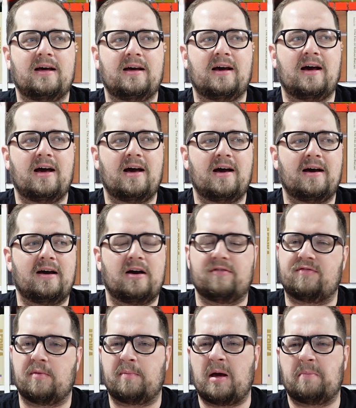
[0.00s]
uh,
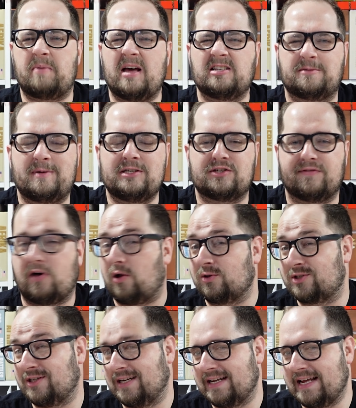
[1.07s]
of a, a, a, piece of
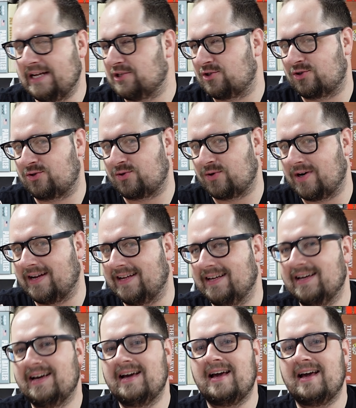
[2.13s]
alternate history,